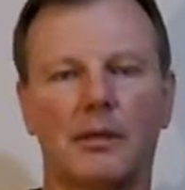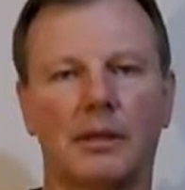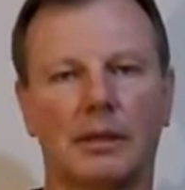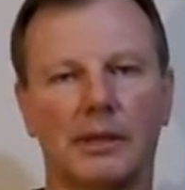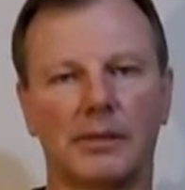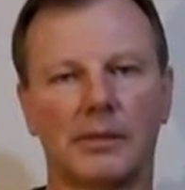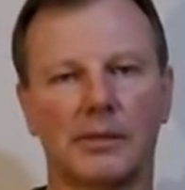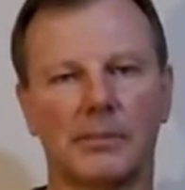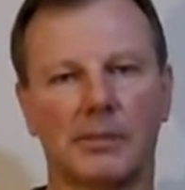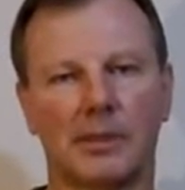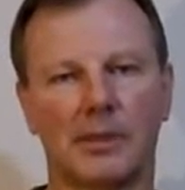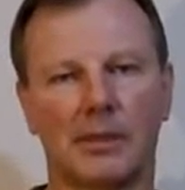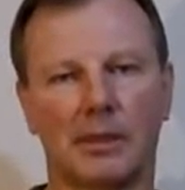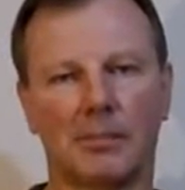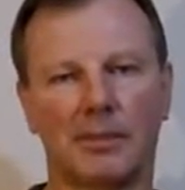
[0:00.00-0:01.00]
Now let's just
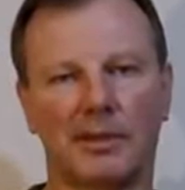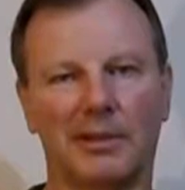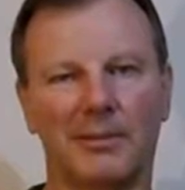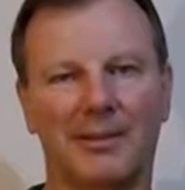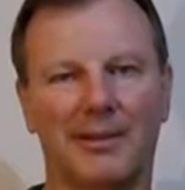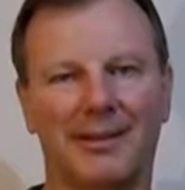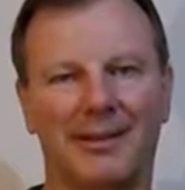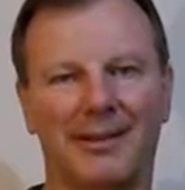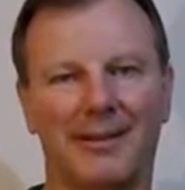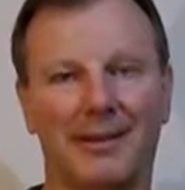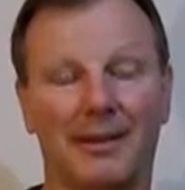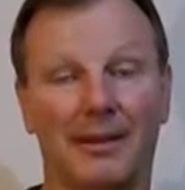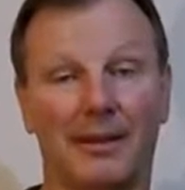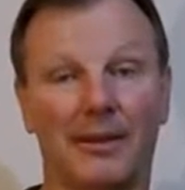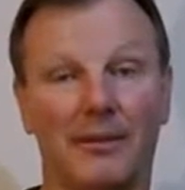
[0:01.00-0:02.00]
mix it up a little bit and
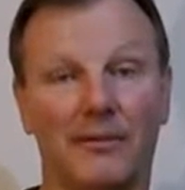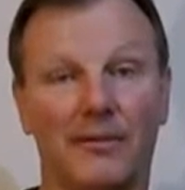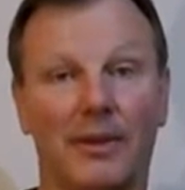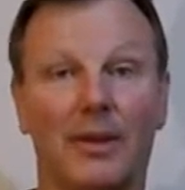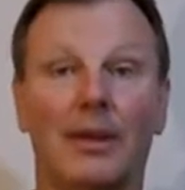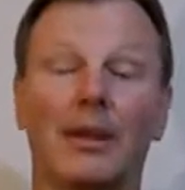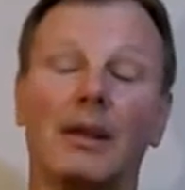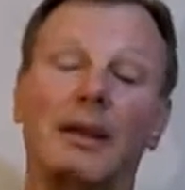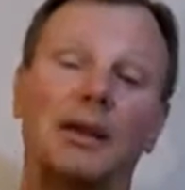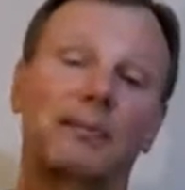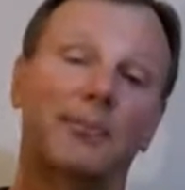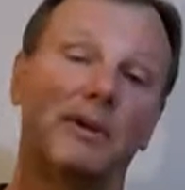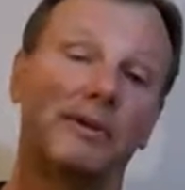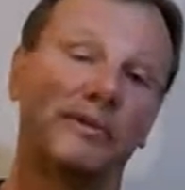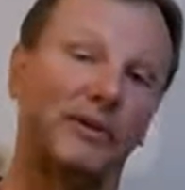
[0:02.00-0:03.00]
have
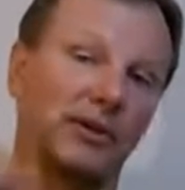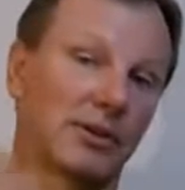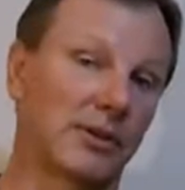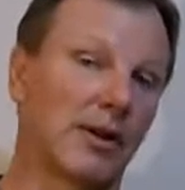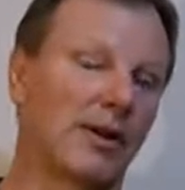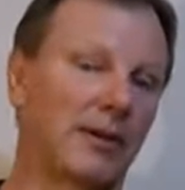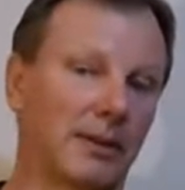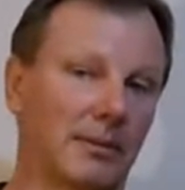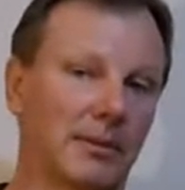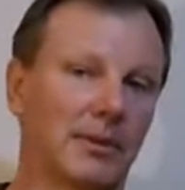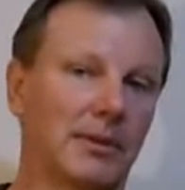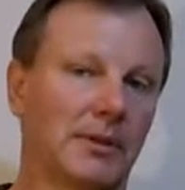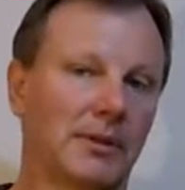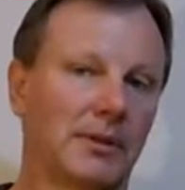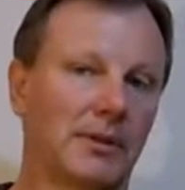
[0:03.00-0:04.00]
a bit of design
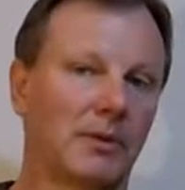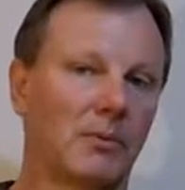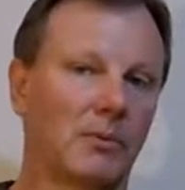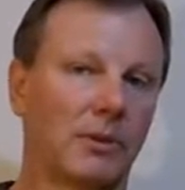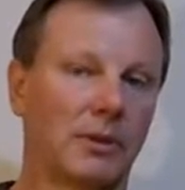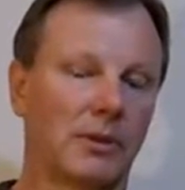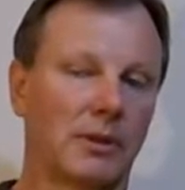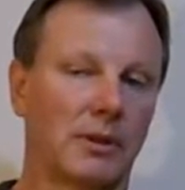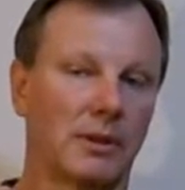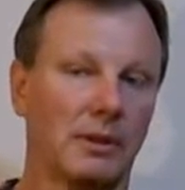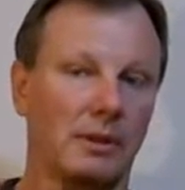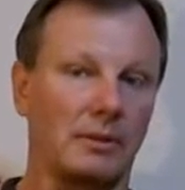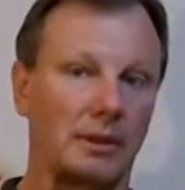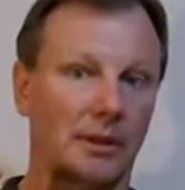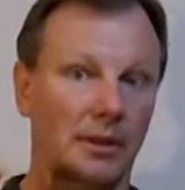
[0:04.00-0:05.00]
element with
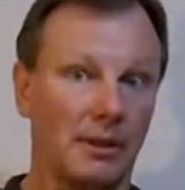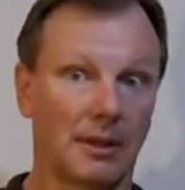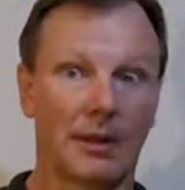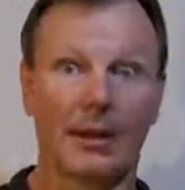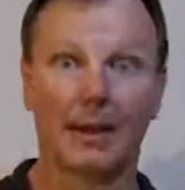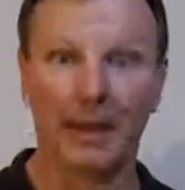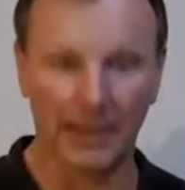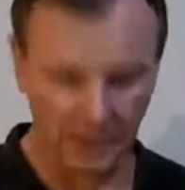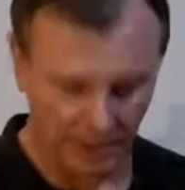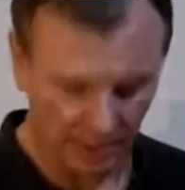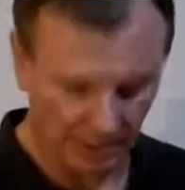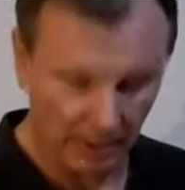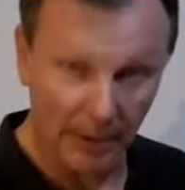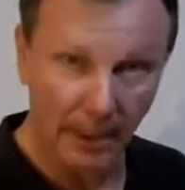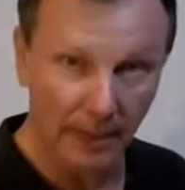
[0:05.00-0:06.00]
the large
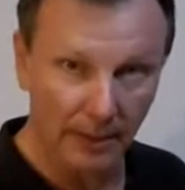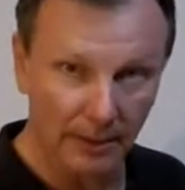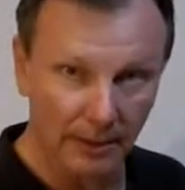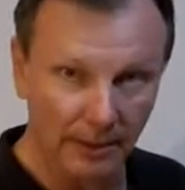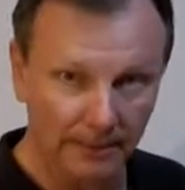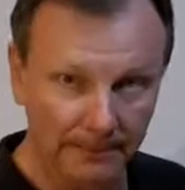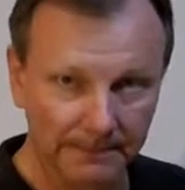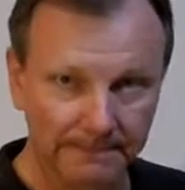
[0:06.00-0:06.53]
canyon.